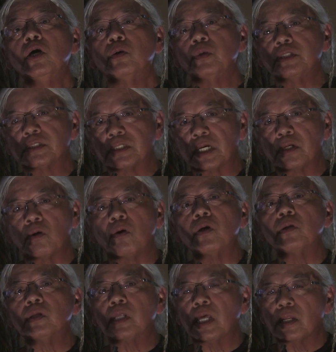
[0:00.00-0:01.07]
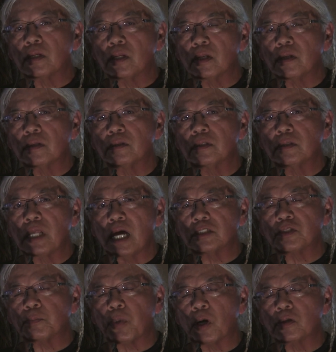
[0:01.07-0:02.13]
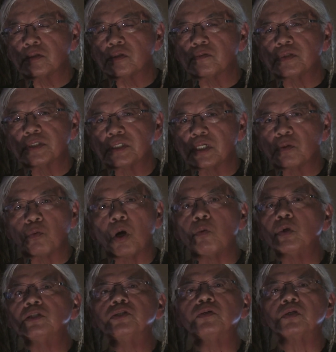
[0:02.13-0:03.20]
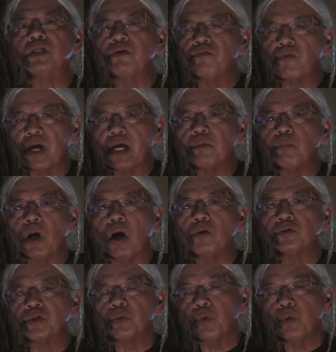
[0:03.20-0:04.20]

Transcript: we said, the National Park Service said, well, what's your defined boundary?